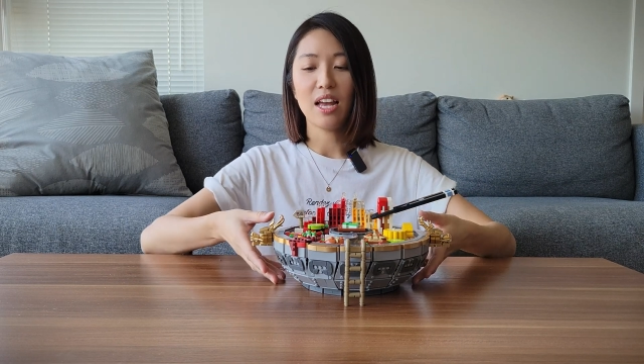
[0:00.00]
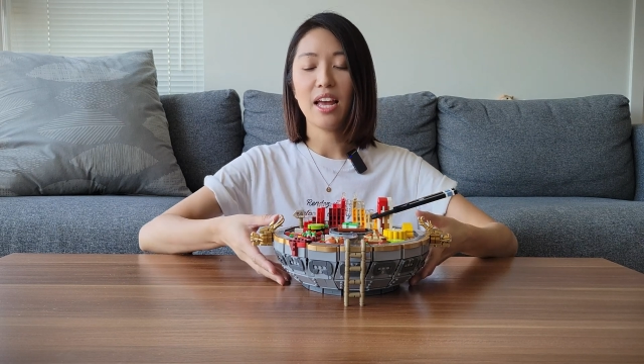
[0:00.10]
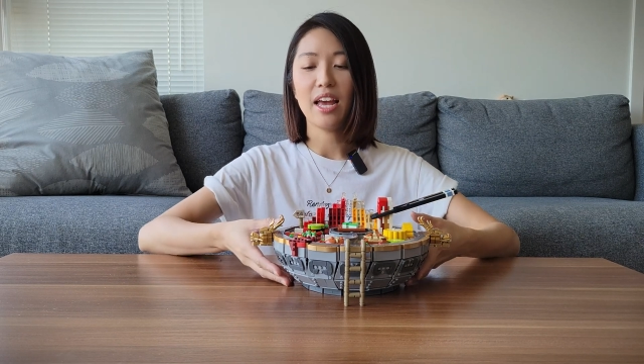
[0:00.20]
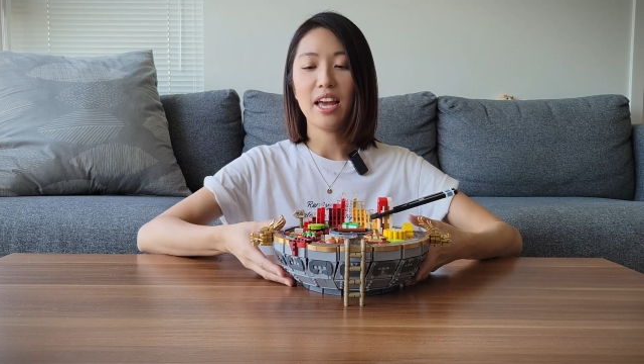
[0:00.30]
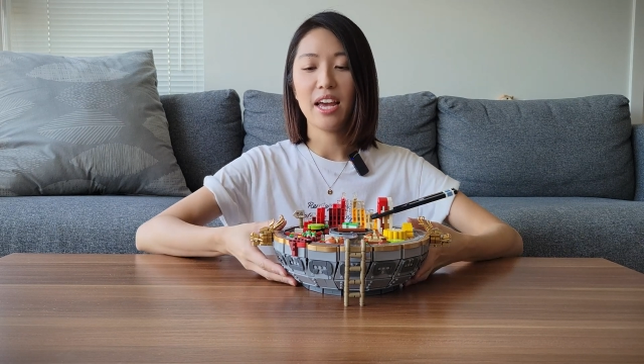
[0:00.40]

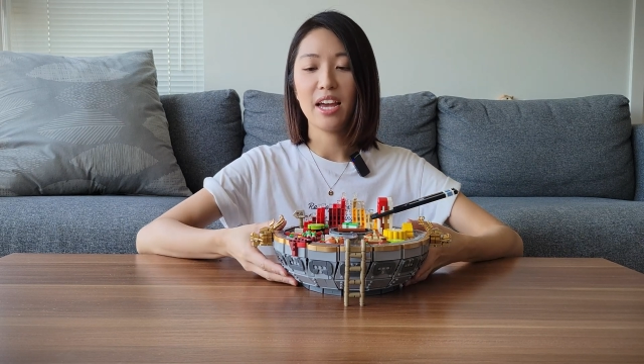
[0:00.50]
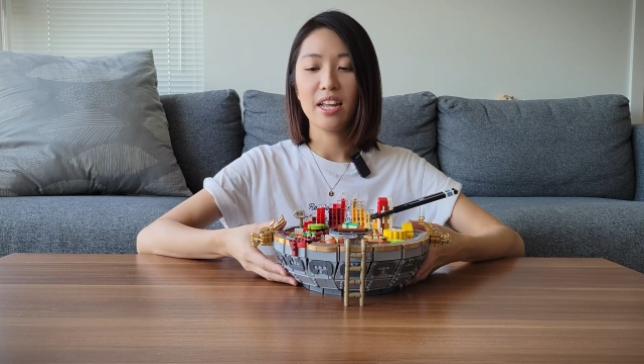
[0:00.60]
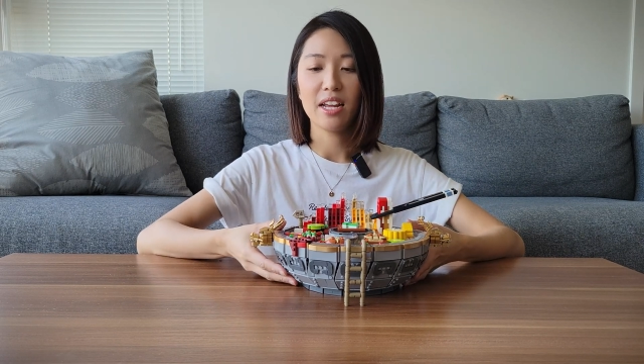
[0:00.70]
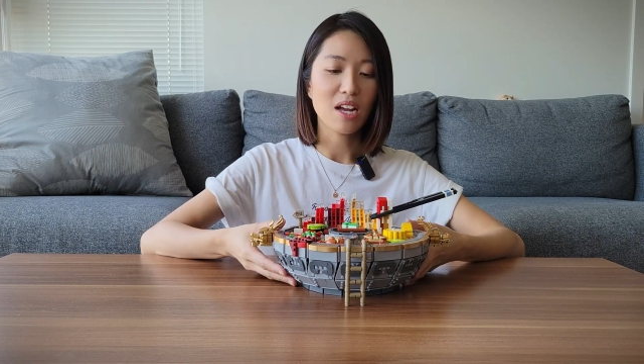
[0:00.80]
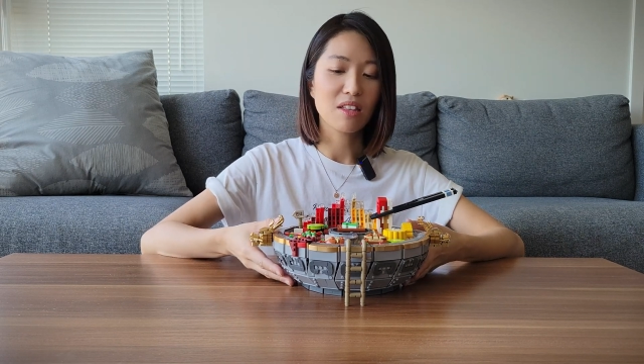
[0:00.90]

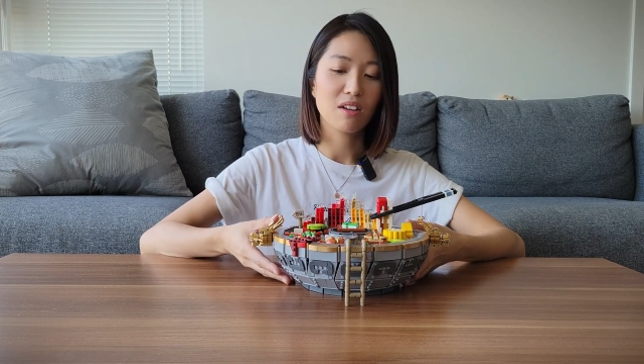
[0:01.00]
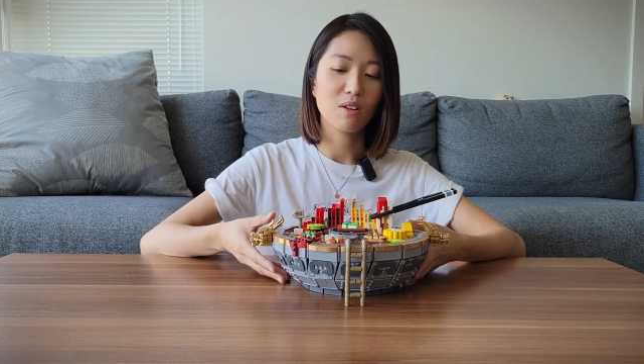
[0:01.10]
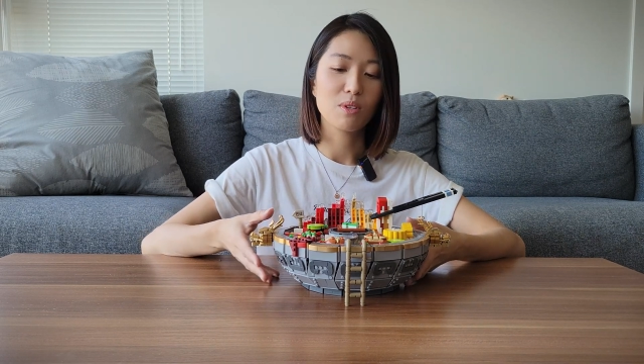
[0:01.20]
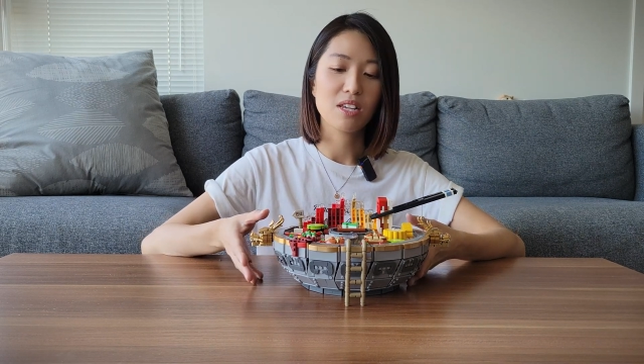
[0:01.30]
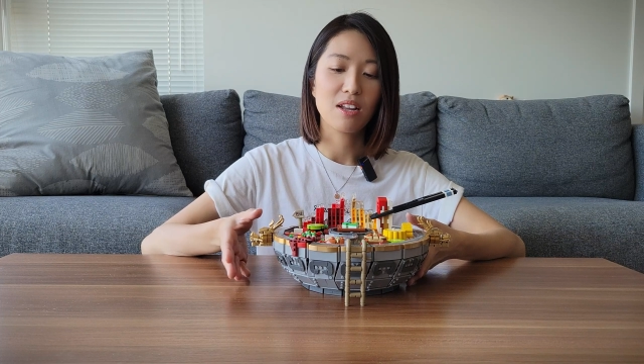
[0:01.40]
And yeah, I thought it
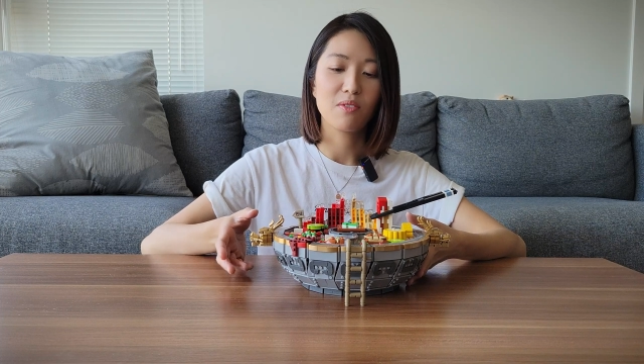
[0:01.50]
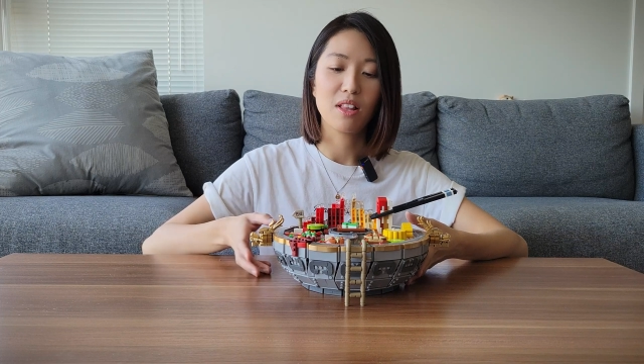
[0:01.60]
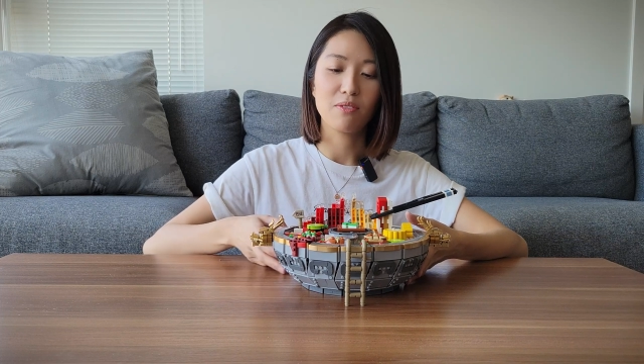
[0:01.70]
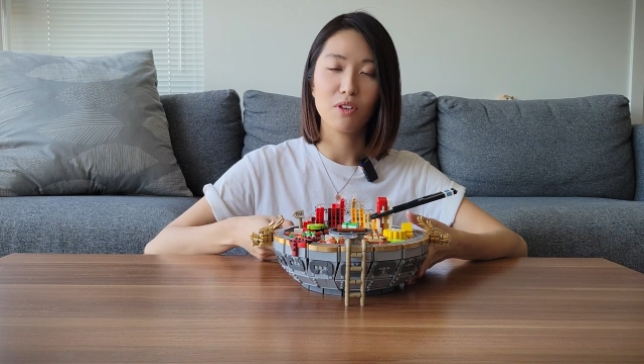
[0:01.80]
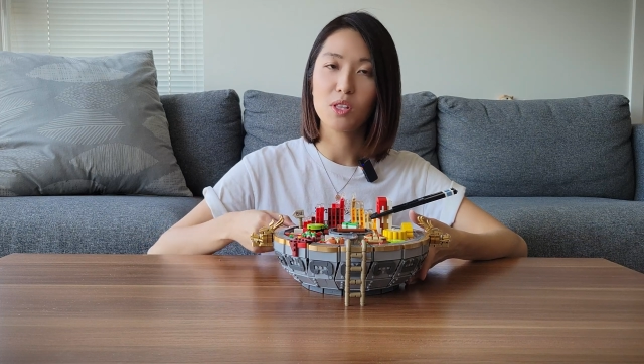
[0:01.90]
was kind of
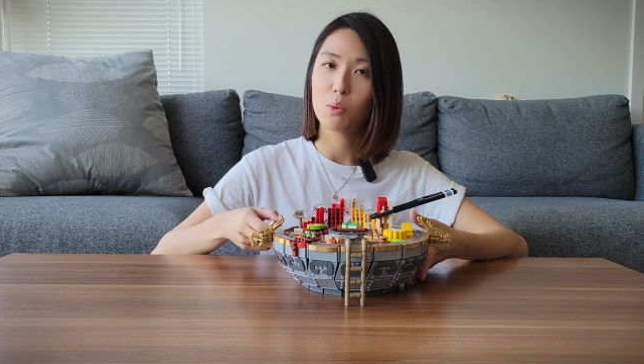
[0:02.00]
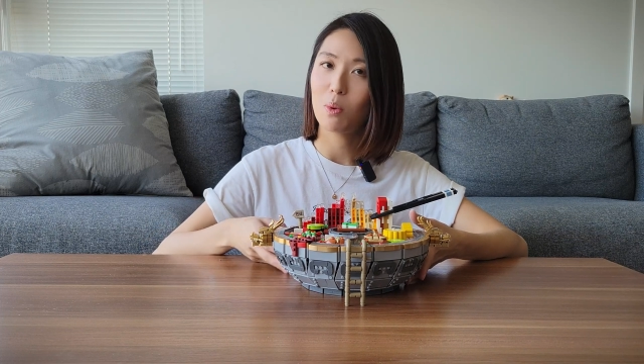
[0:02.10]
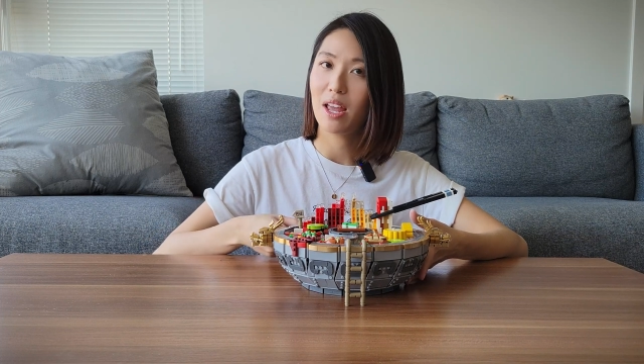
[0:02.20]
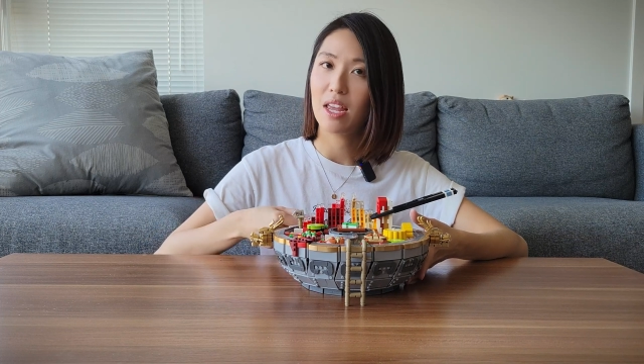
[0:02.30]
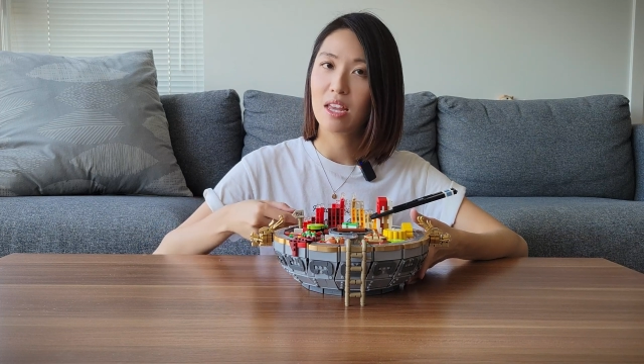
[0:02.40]
clever the
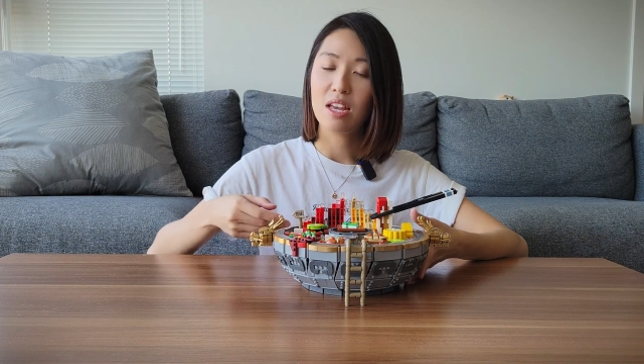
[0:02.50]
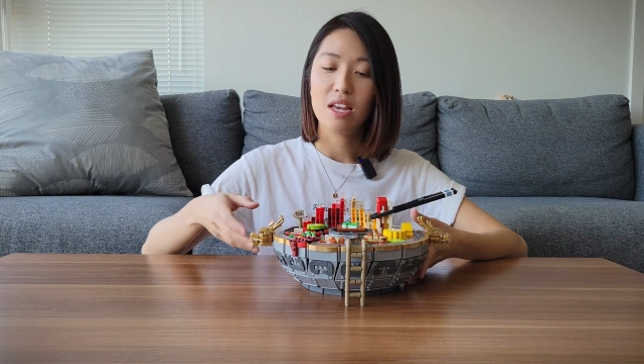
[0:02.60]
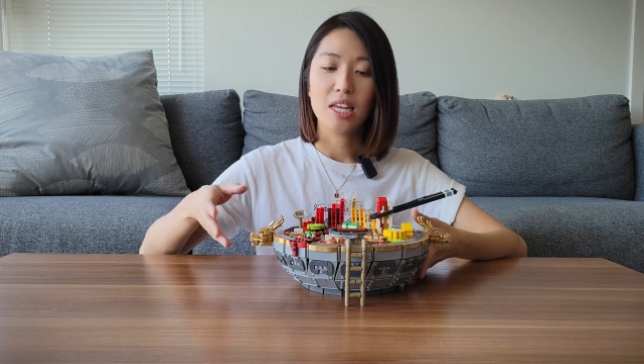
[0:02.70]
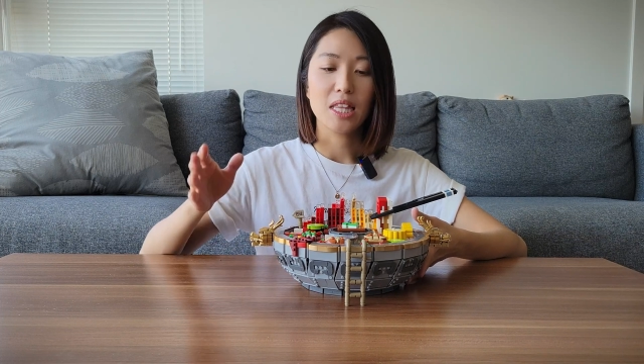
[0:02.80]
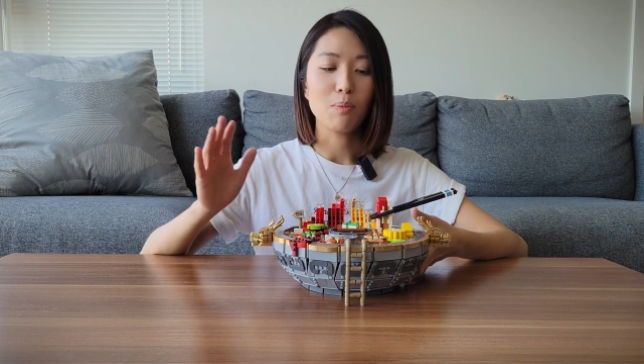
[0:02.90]
way
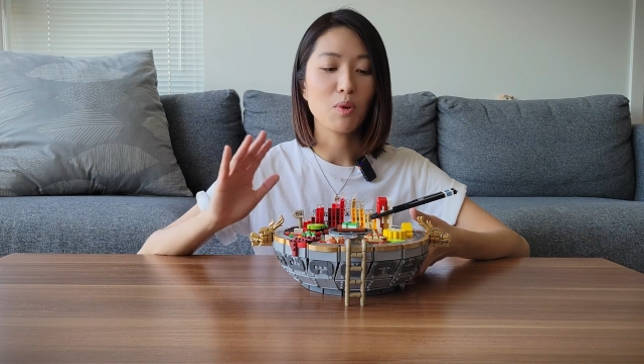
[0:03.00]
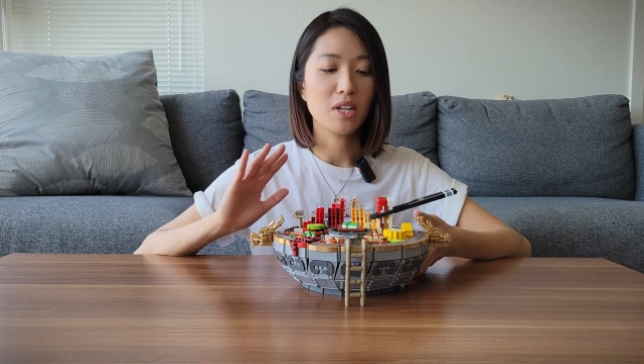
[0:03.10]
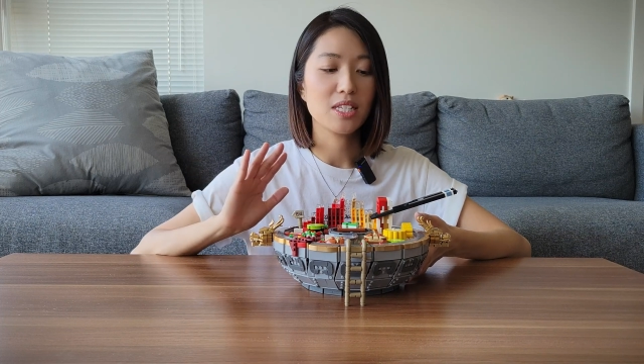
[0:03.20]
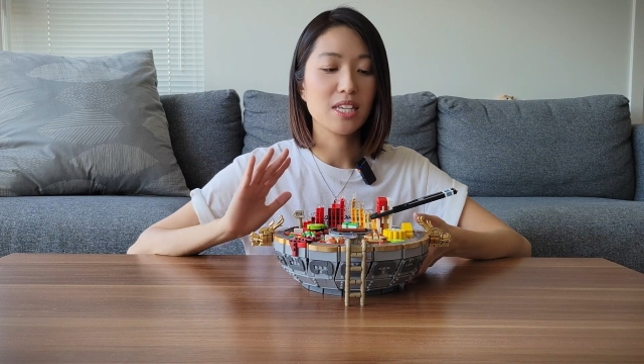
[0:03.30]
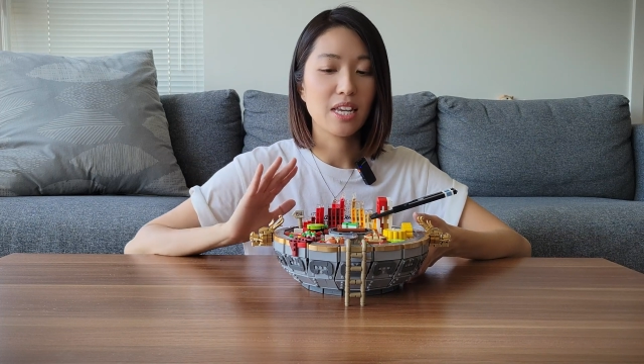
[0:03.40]
they put
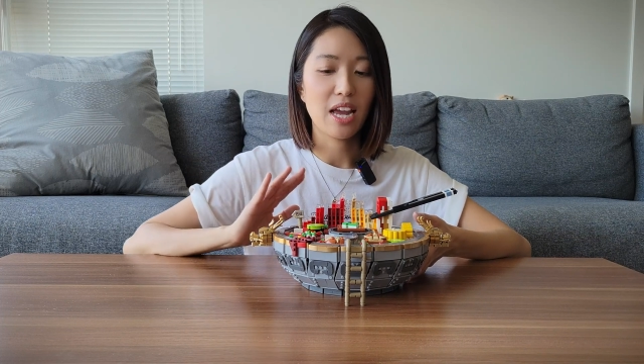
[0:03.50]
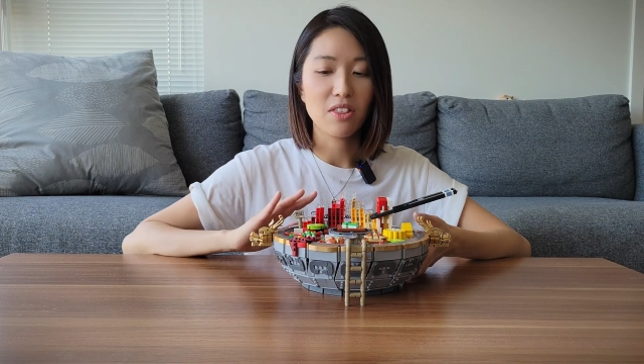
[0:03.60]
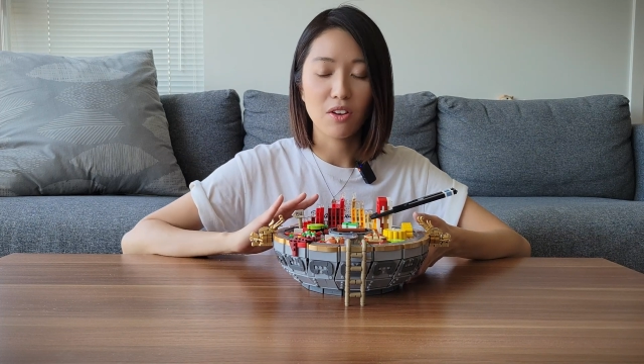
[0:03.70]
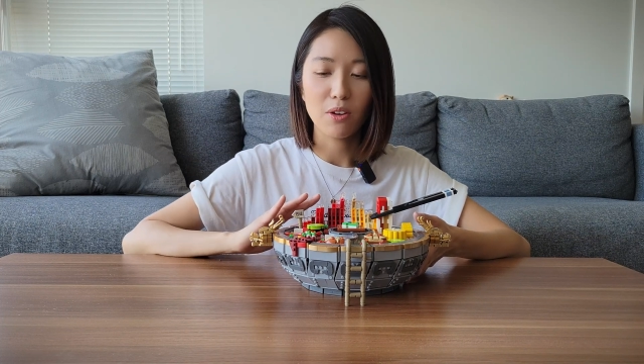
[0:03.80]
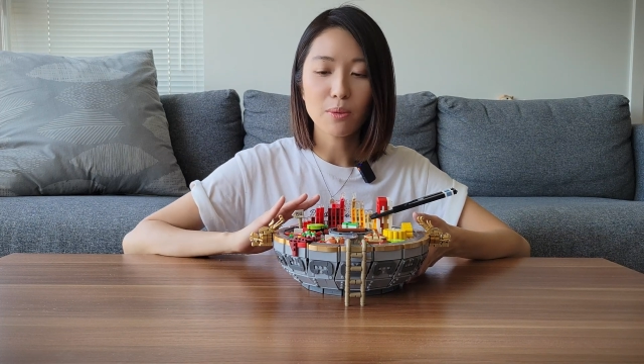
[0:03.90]
it
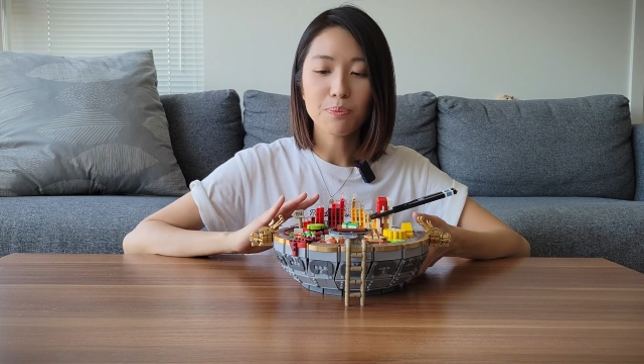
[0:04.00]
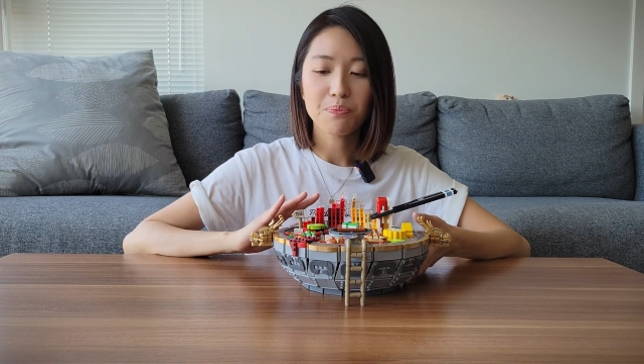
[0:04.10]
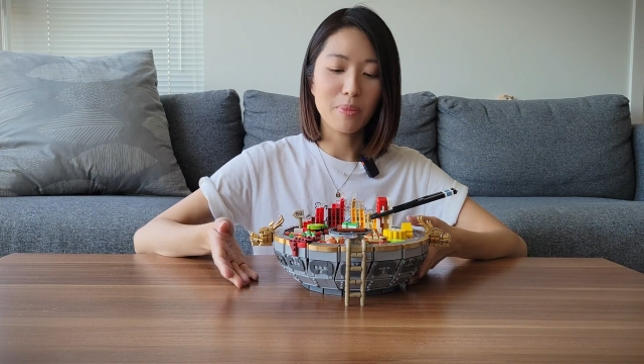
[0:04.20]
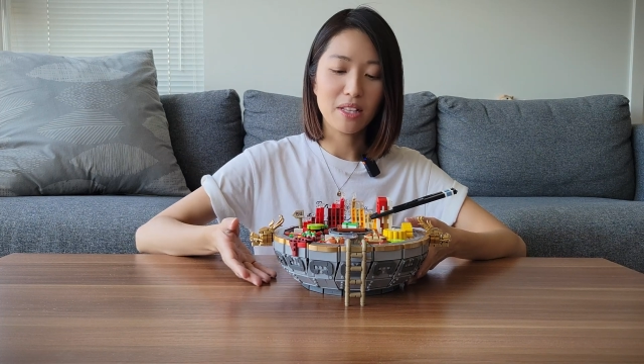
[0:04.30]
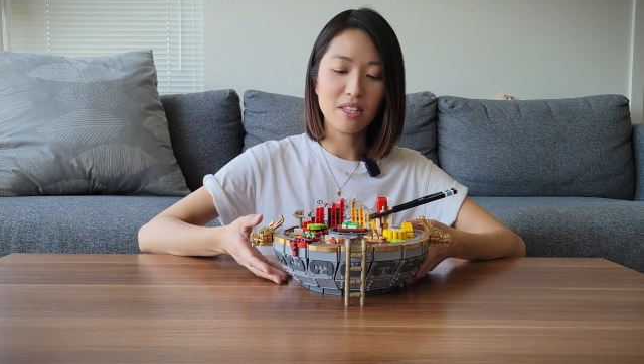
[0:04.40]
together. But